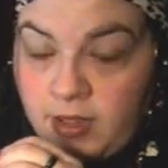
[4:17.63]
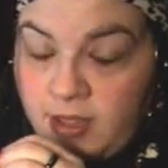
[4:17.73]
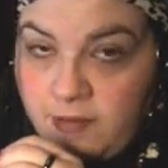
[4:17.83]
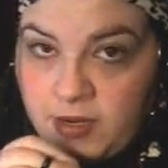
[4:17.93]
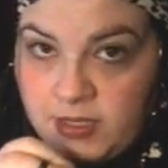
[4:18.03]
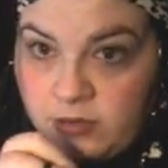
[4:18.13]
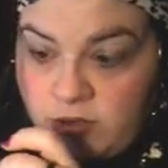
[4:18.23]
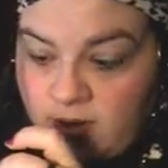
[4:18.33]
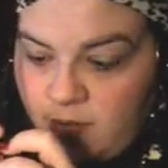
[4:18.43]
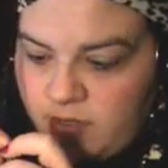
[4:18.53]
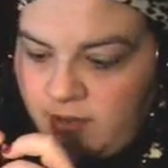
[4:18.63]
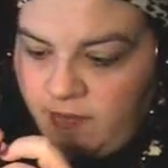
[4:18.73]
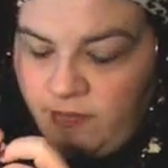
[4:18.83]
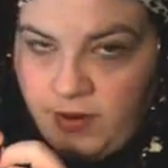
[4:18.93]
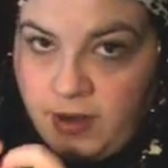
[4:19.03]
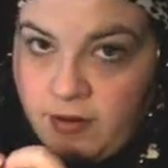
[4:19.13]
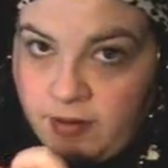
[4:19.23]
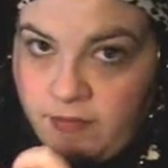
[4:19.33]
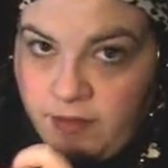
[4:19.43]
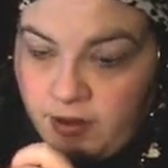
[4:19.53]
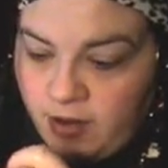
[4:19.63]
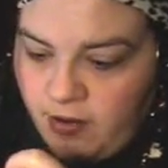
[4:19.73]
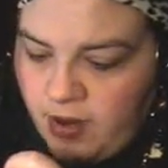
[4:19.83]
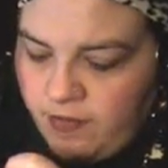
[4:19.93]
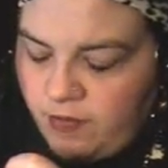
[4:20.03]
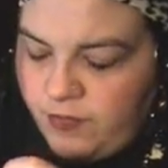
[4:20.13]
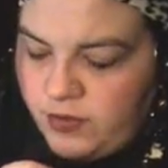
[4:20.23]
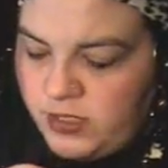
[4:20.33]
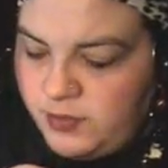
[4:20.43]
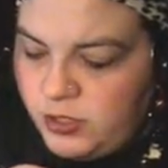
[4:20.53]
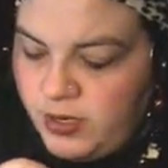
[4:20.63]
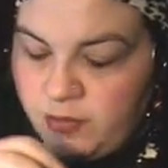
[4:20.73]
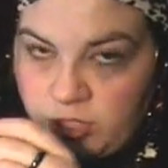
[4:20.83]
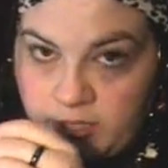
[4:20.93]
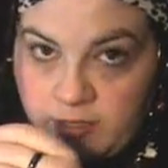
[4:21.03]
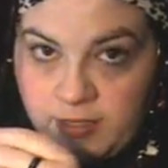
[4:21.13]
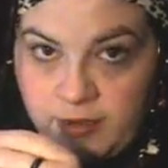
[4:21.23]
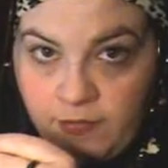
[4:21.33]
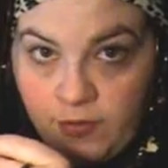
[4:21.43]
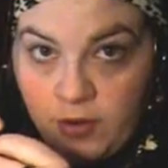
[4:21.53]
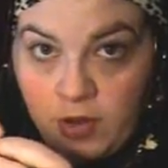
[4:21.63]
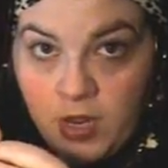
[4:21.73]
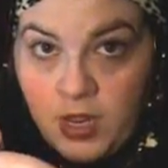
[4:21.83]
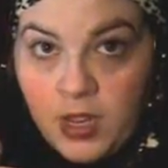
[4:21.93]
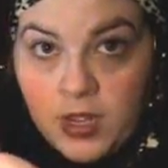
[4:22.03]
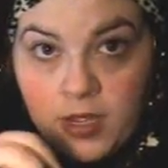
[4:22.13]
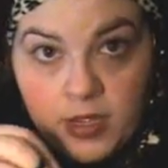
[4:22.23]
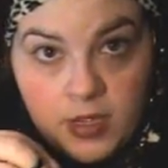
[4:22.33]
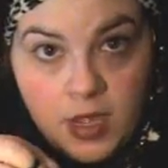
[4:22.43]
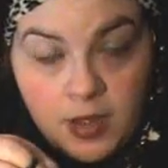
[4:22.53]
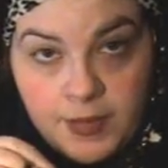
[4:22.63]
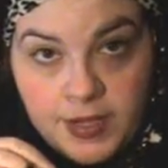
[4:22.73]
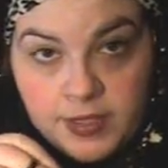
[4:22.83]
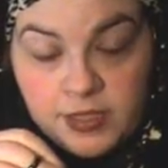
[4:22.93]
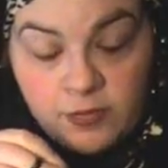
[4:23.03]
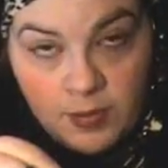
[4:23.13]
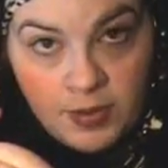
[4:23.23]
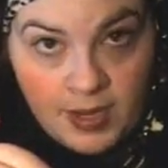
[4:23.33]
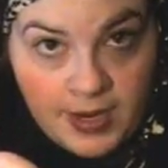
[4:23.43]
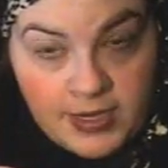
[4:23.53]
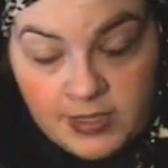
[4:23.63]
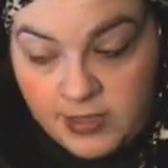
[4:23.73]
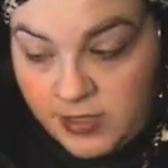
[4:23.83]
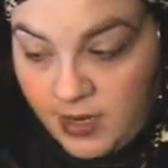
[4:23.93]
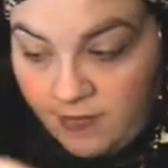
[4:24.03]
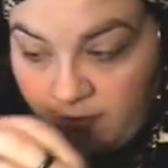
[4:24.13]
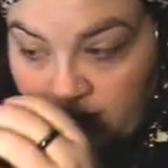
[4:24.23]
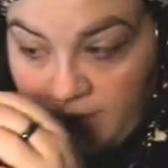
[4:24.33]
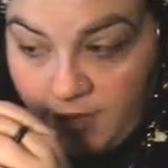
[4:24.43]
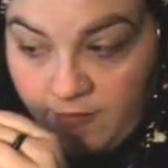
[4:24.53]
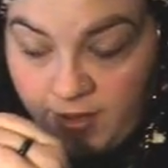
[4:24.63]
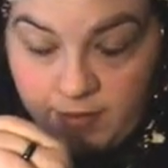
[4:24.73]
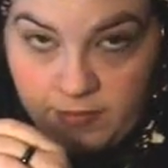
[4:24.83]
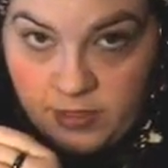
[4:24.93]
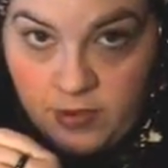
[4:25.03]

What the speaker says: I love my subscribers. I'm very, very grateful for subscriptions and for comments and replies and stuff. I love it.